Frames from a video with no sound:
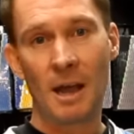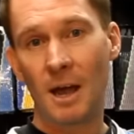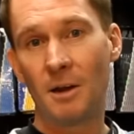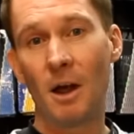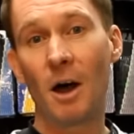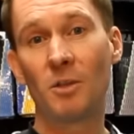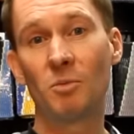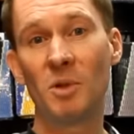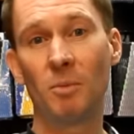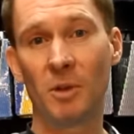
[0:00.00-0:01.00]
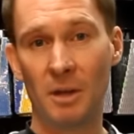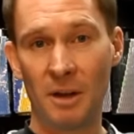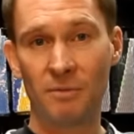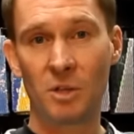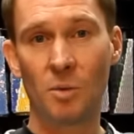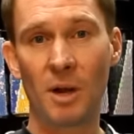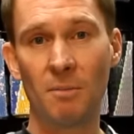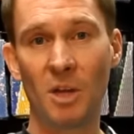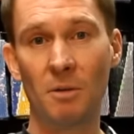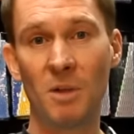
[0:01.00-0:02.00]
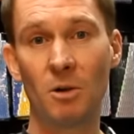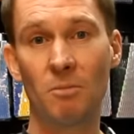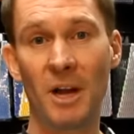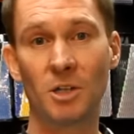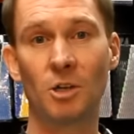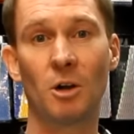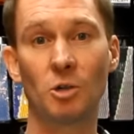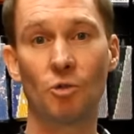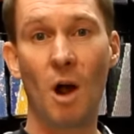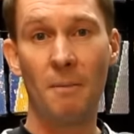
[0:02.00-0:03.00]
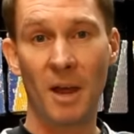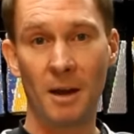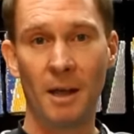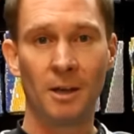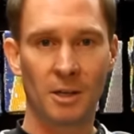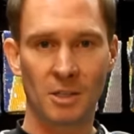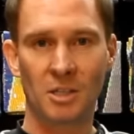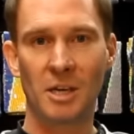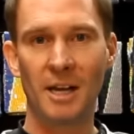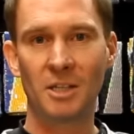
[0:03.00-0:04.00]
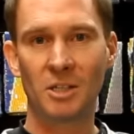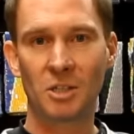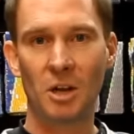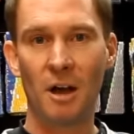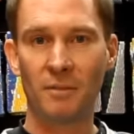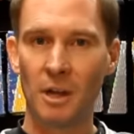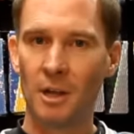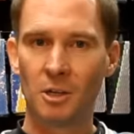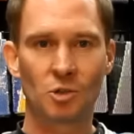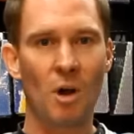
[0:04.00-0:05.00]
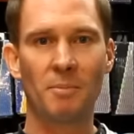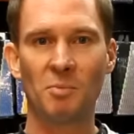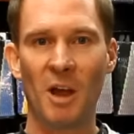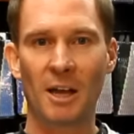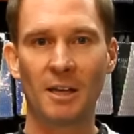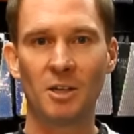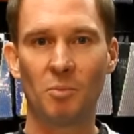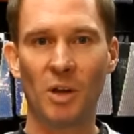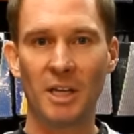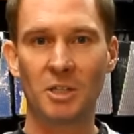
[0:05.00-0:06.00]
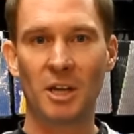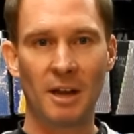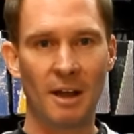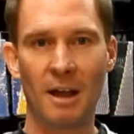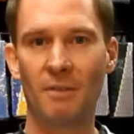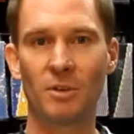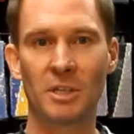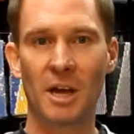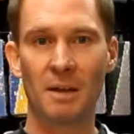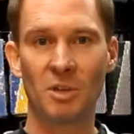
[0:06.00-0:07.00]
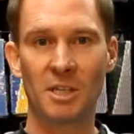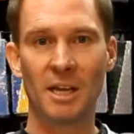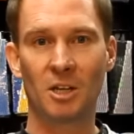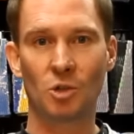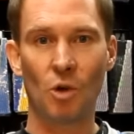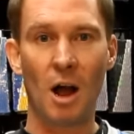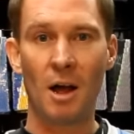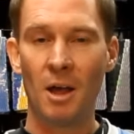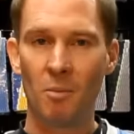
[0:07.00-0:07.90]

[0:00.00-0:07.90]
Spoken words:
and other people that love the 20 millimeter mesh are drawmen because it's nice and soft, drops back into place every time you take a draw,